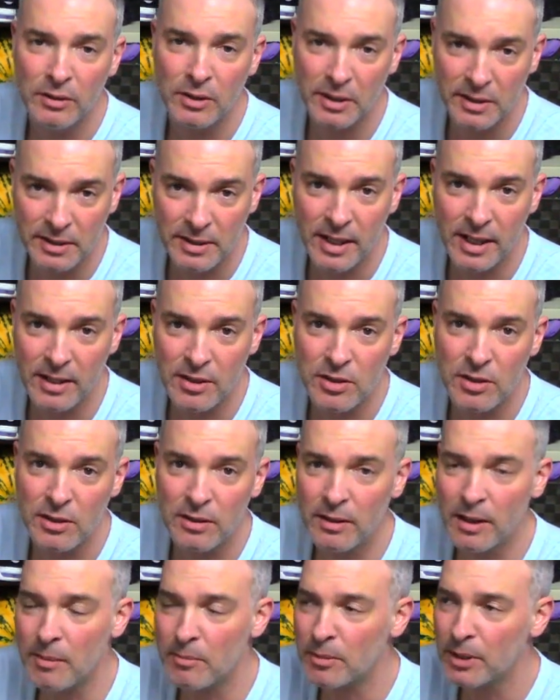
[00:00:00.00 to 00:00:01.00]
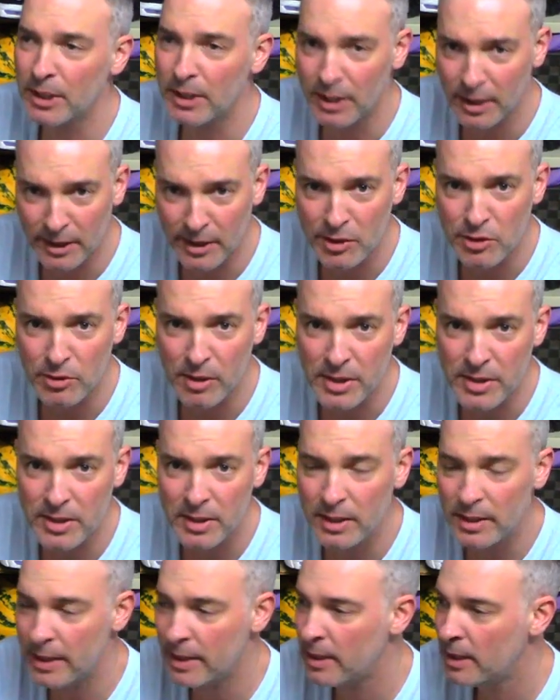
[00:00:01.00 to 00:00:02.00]
a good texture. I'm really not
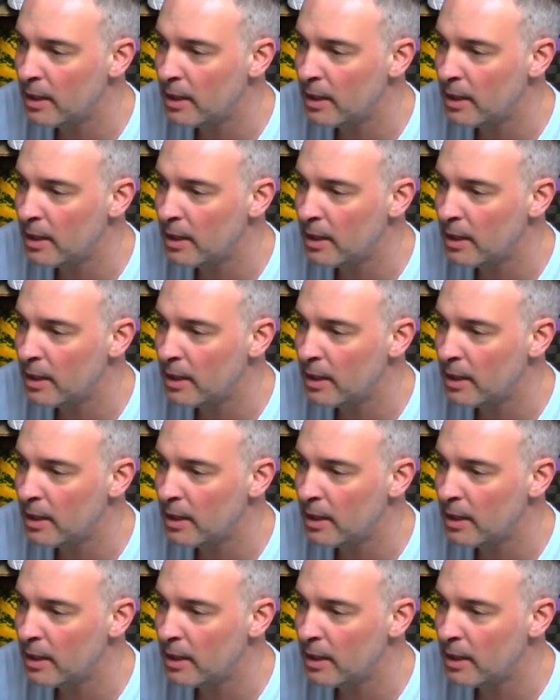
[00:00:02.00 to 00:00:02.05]
interested.